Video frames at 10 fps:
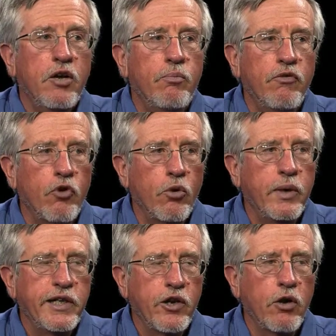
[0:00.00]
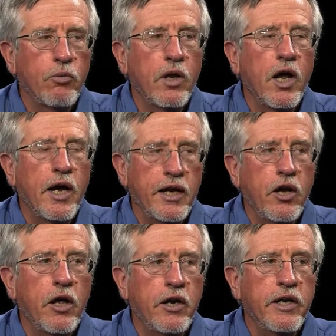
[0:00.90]
before we start relying
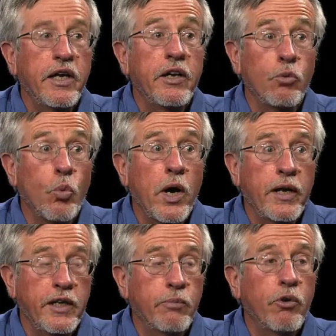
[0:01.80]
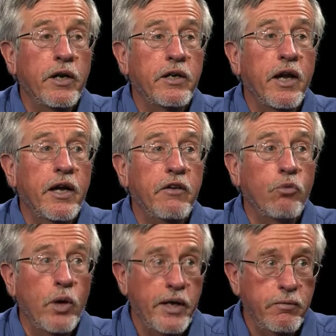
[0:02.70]
on it in a widespread kind of
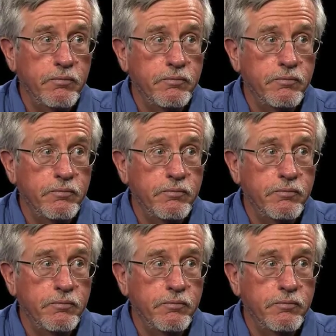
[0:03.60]
way.